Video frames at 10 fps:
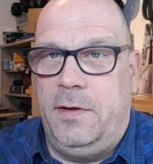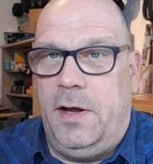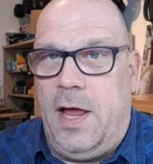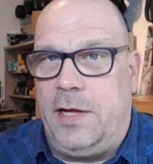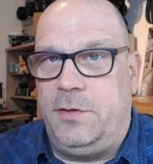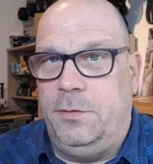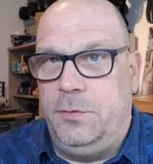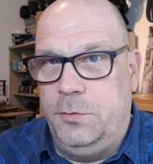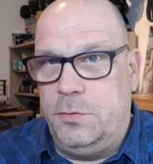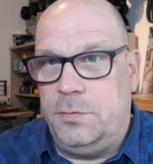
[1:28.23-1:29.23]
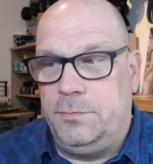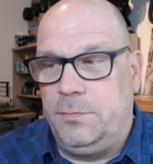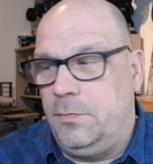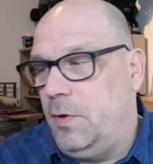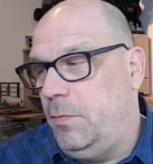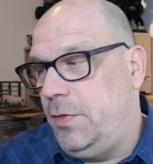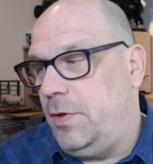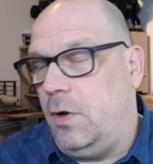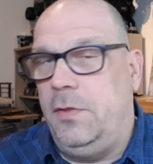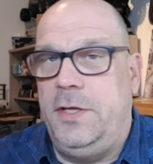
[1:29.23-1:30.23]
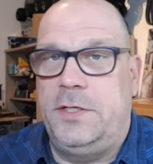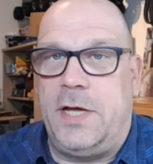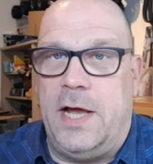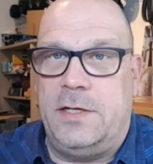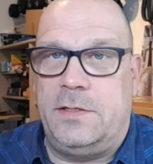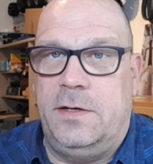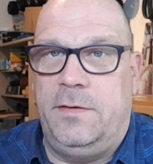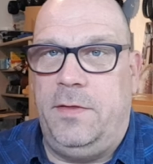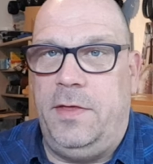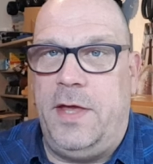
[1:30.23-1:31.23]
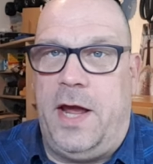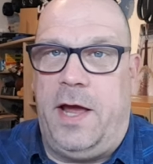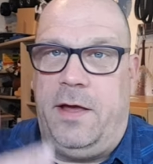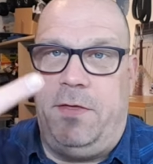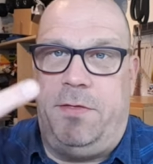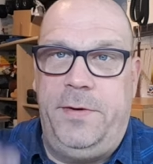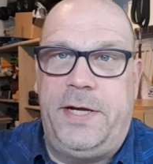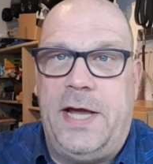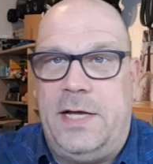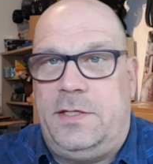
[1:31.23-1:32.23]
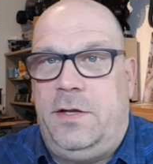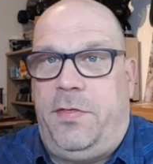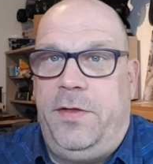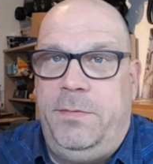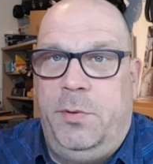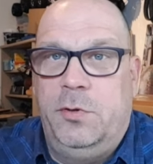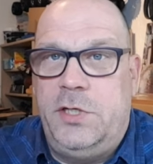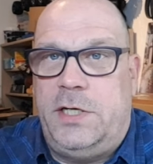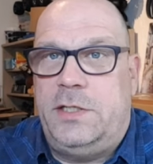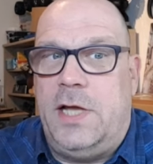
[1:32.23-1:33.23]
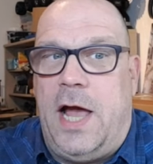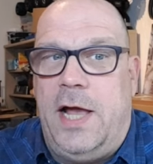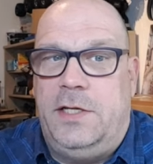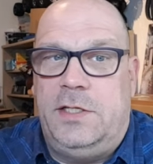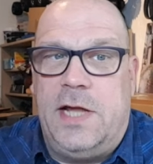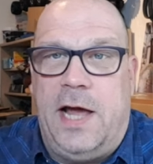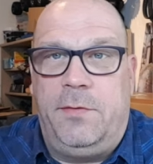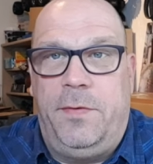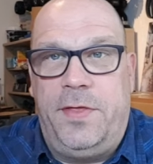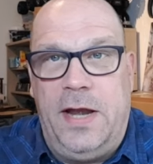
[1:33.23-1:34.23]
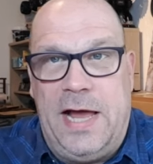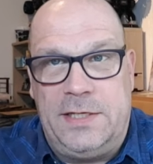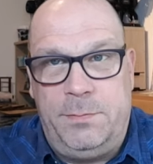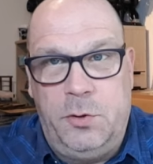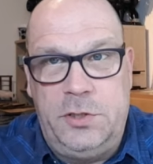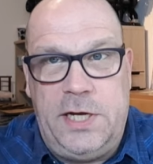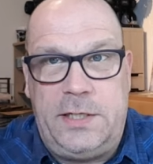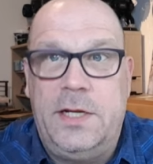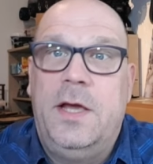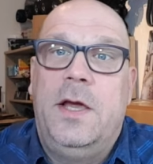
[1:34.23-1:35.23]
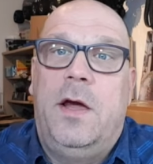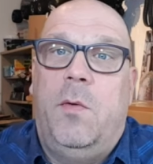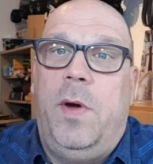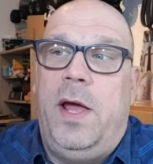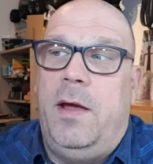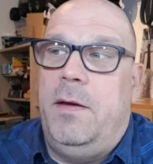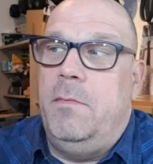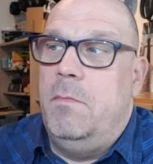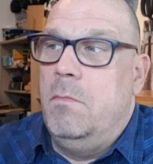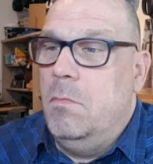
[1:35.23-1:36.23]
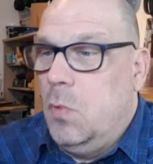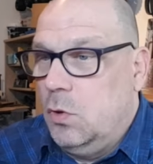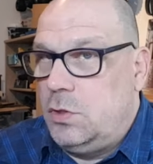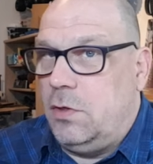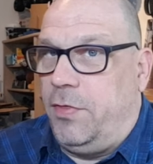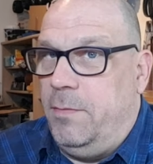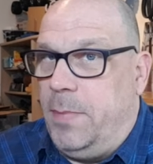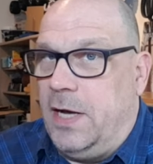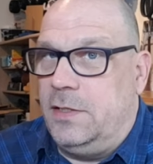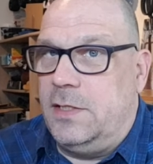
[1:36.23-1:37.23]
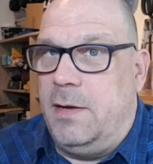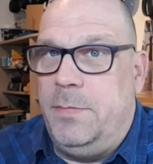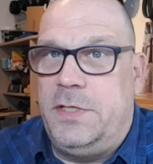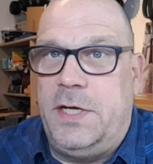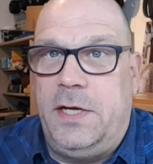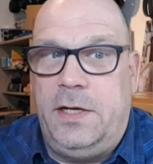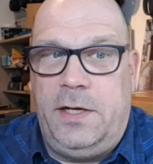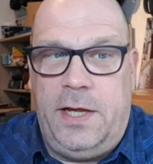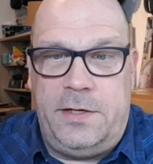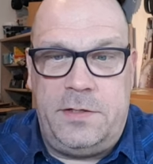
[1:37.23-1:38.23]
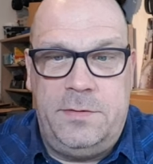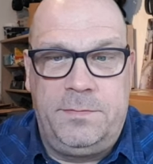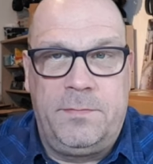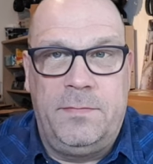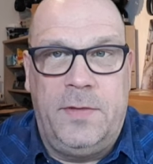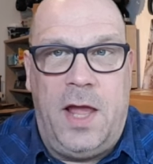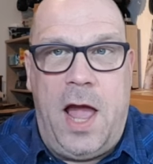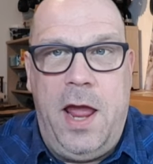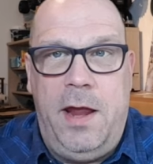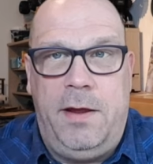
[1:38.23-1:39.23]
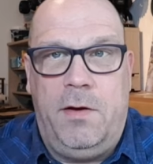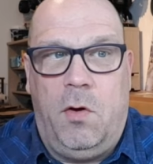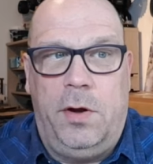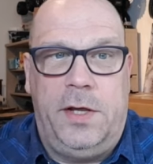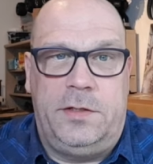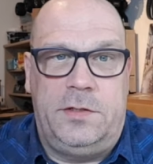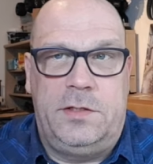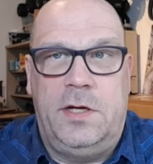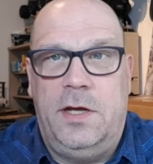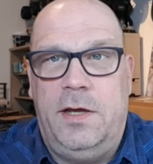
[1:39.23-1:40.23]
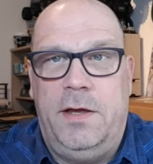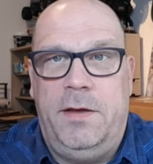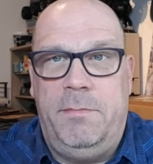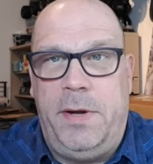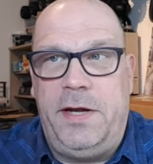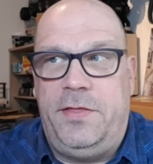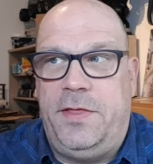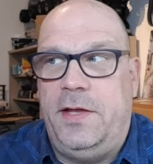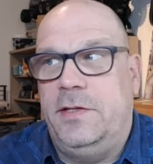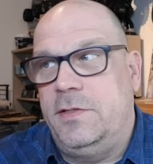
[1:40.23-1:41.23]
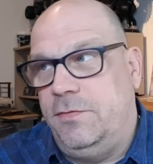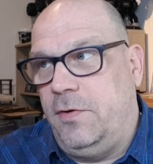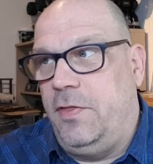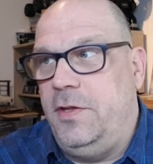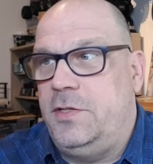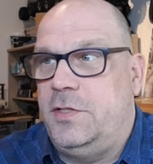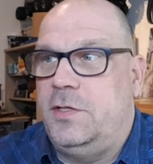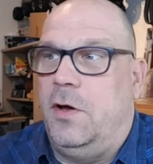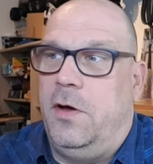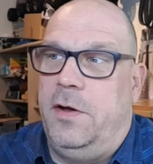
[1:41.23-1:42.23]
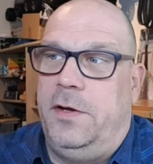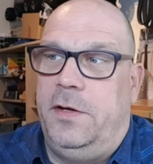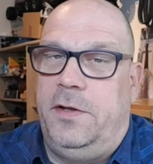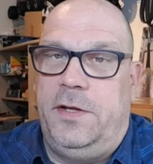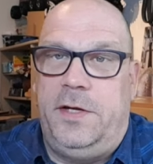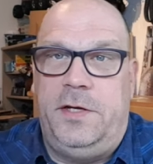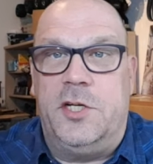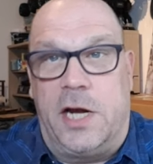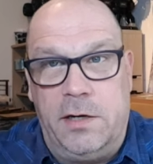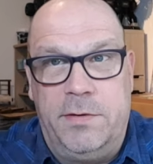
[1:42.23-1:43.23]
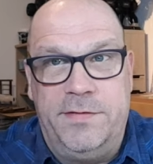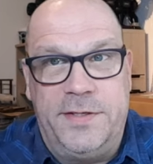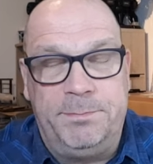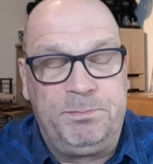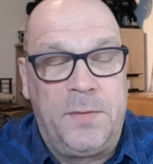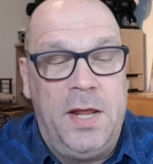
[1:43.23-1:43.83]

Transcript: like to do with all these cars, there are three cars, three projects. I start with the last project where most of the parts are missing yet. I ordered uh, many things for this on the Jungle River